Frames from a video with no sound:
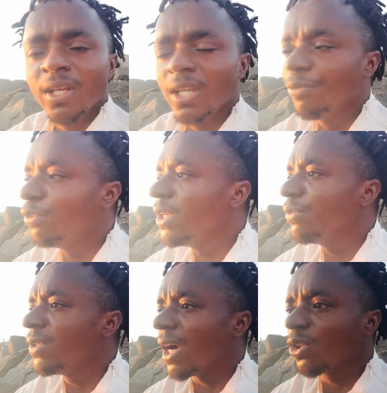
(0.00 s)
Even
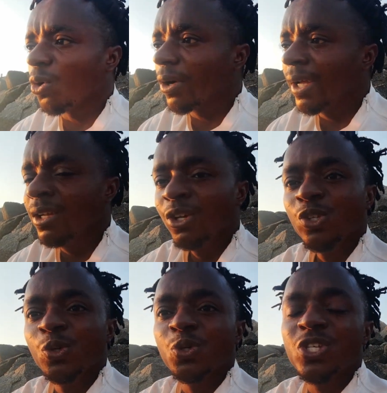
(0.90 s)
if they are talking,
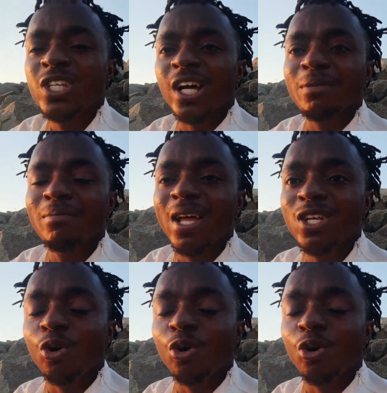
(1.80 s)
you see that many